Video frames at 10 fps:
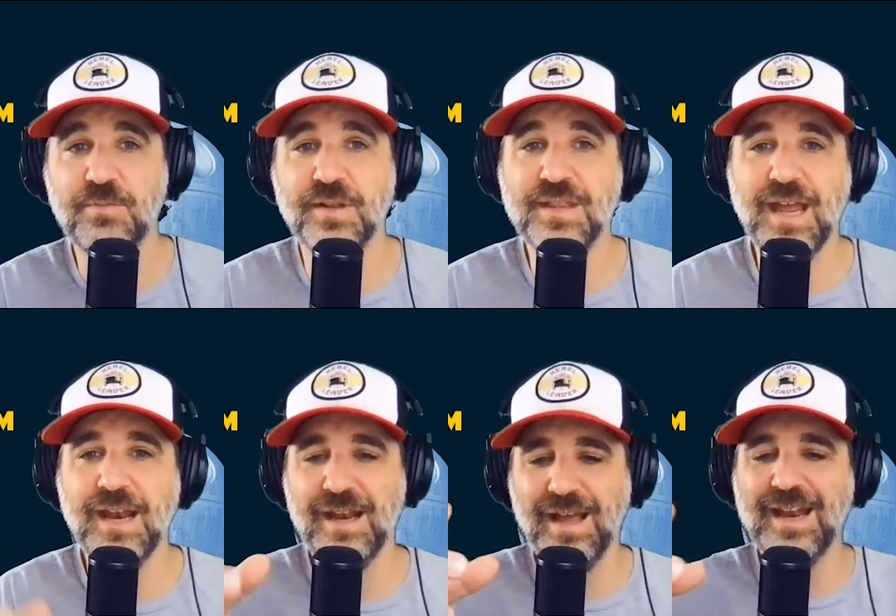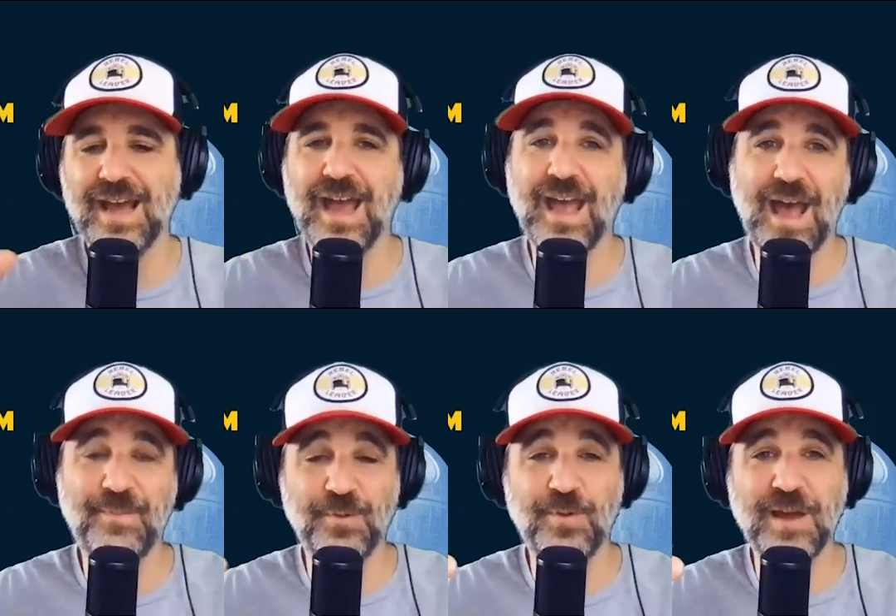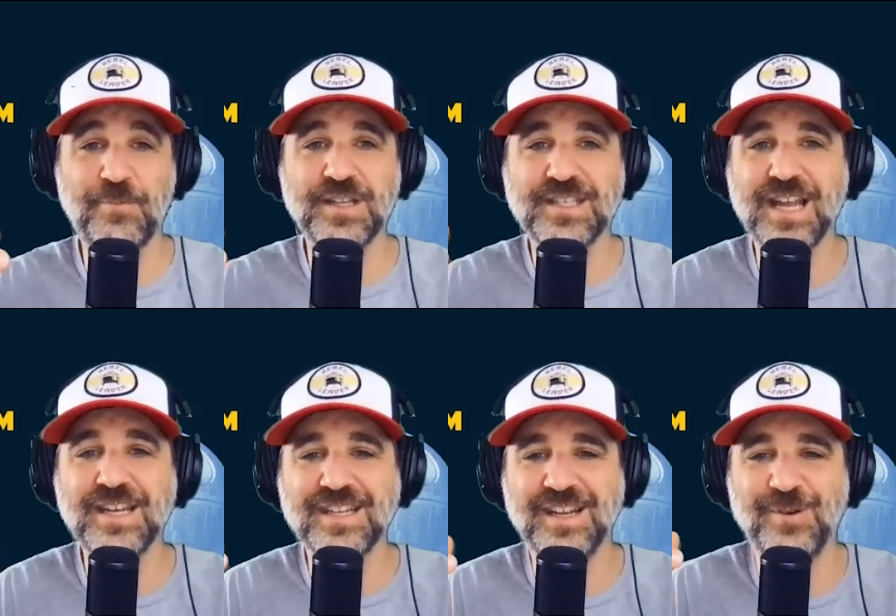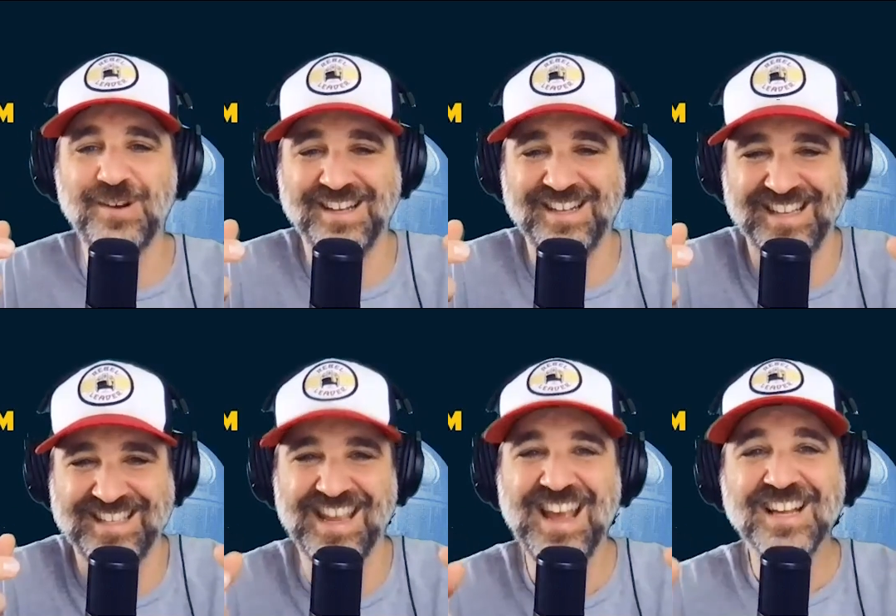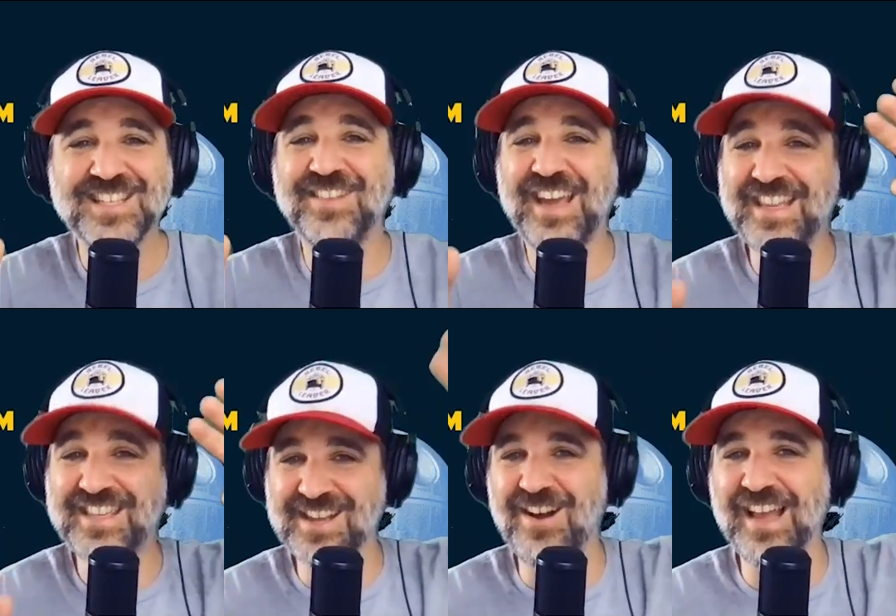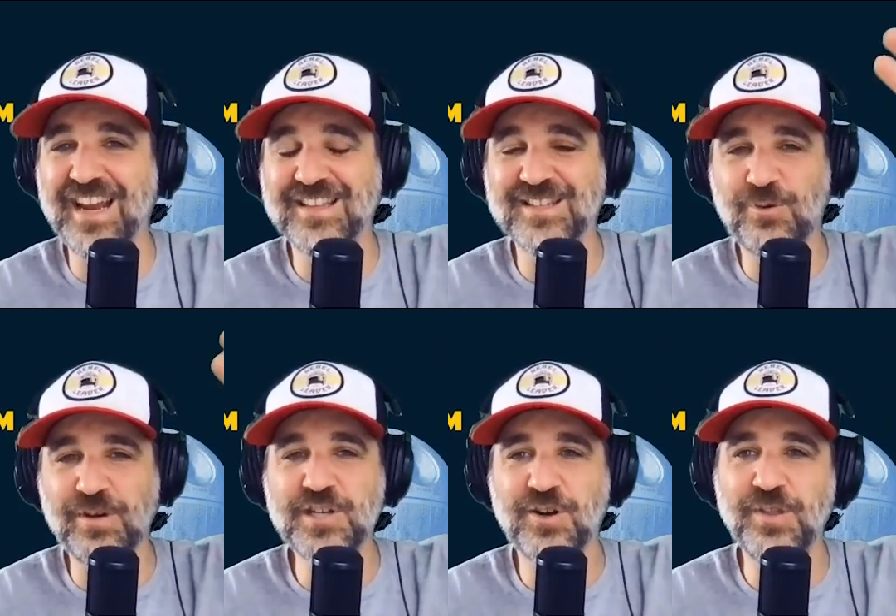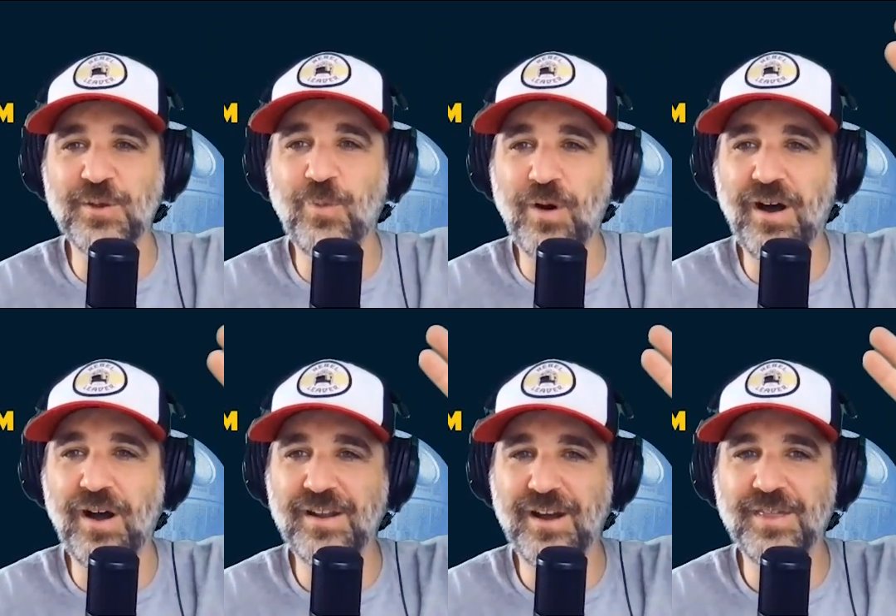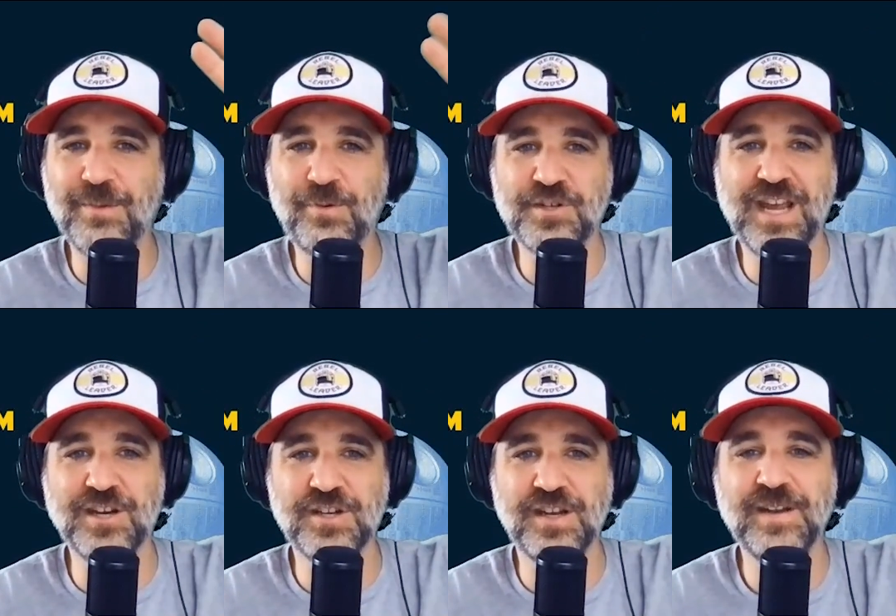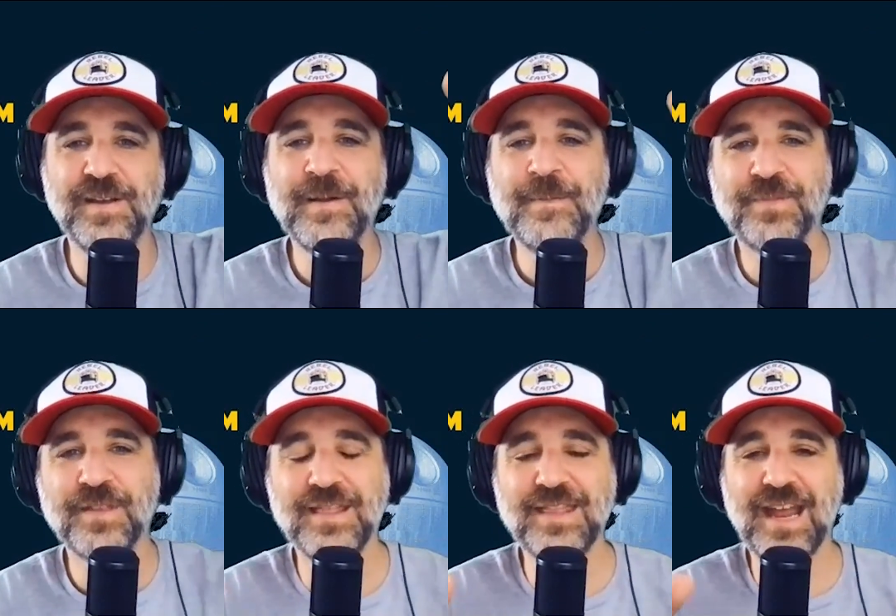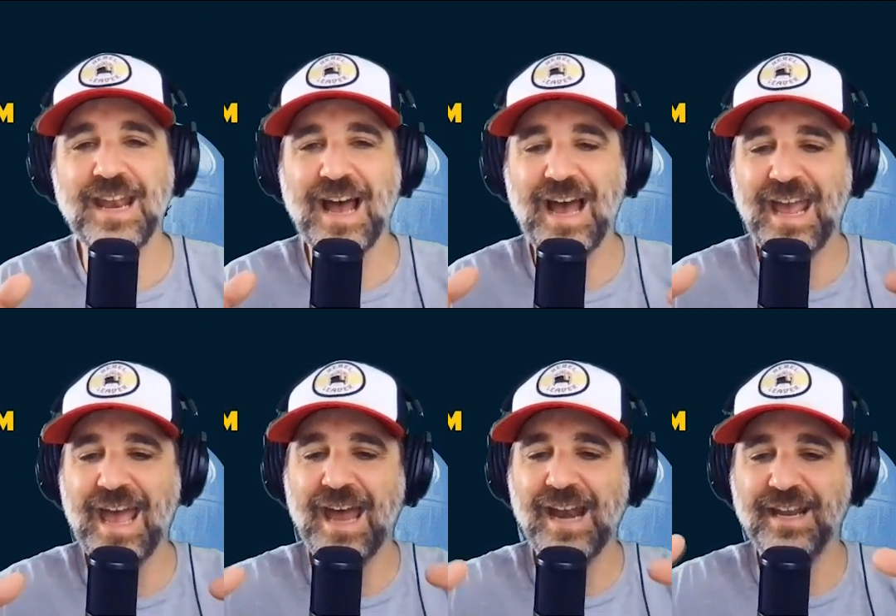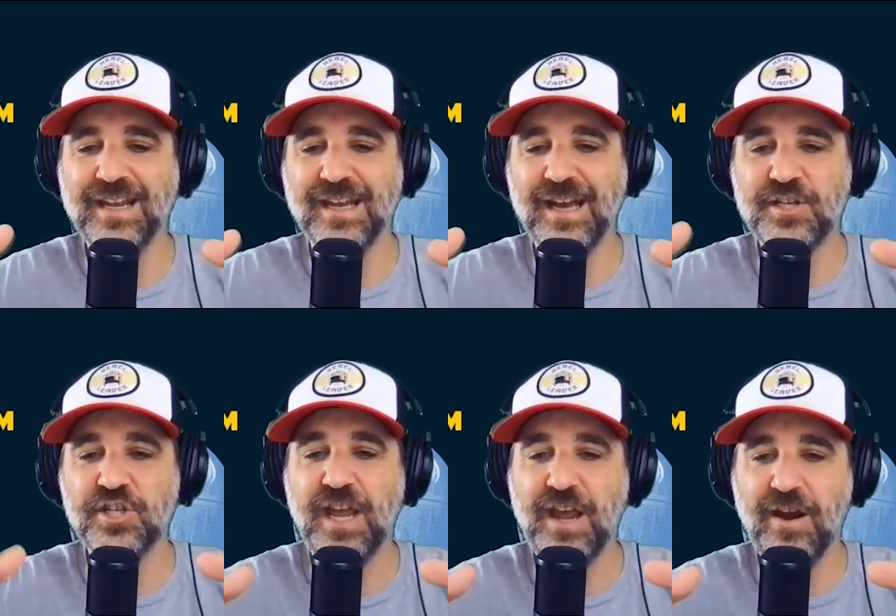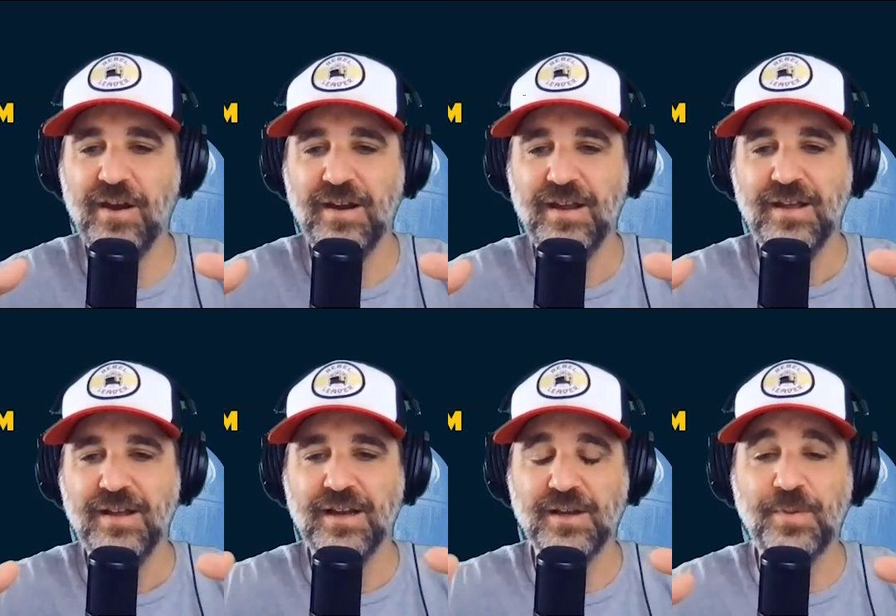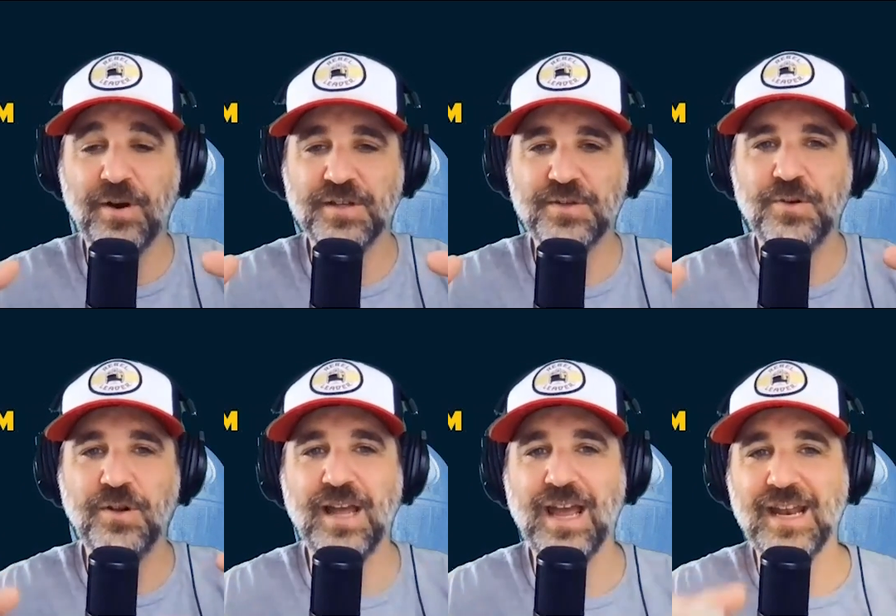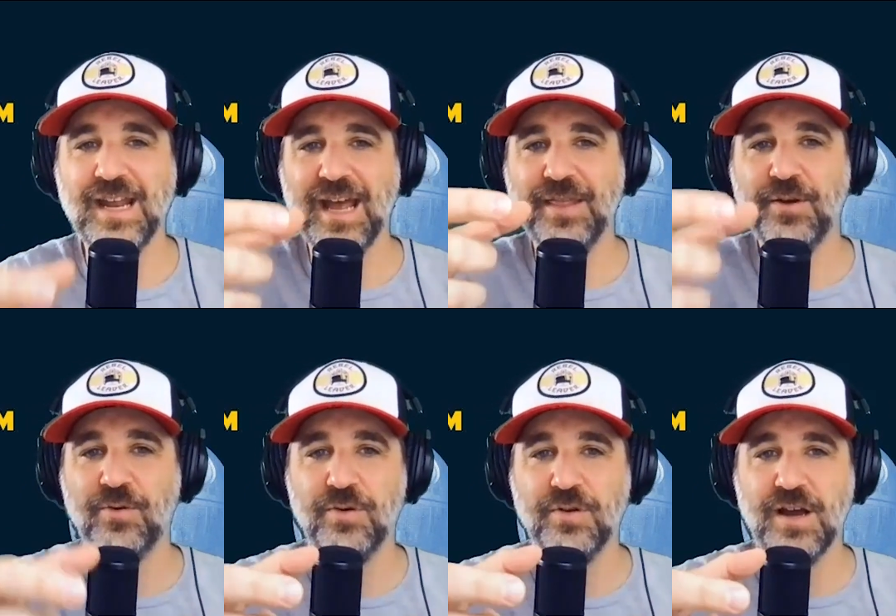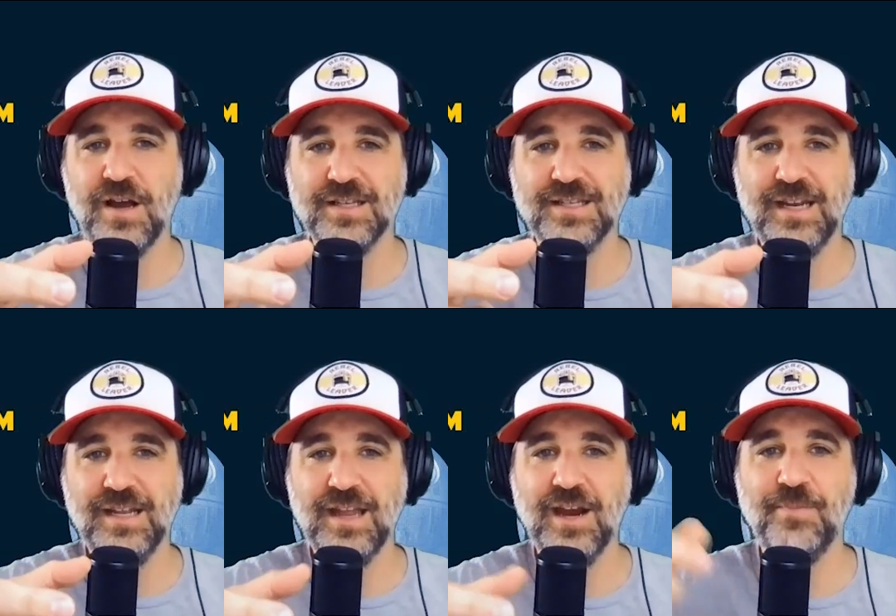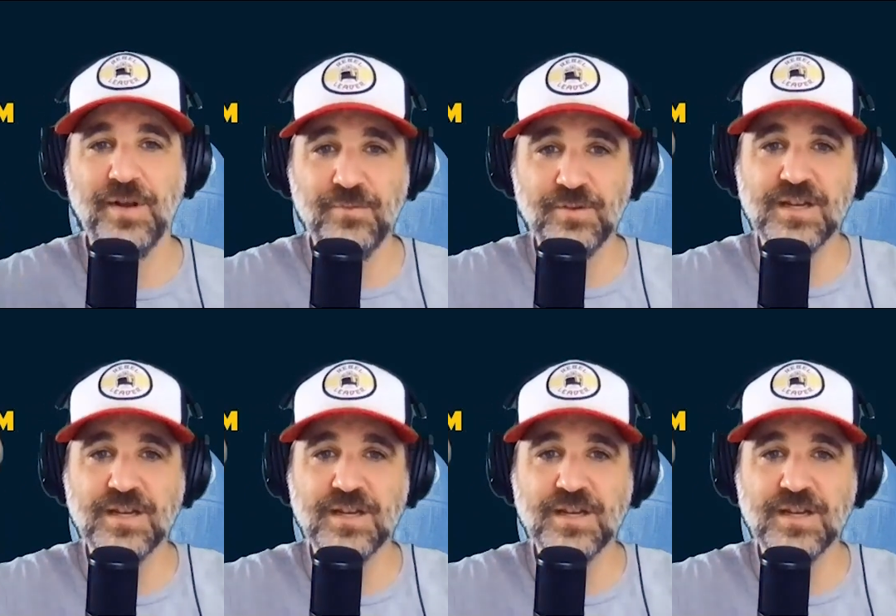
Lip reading: But then, I the way I presented it was, so they saw like this creature on the projection, and then I had like a chair, like a bar stool, and I had the Crocodoc sitting there, but it was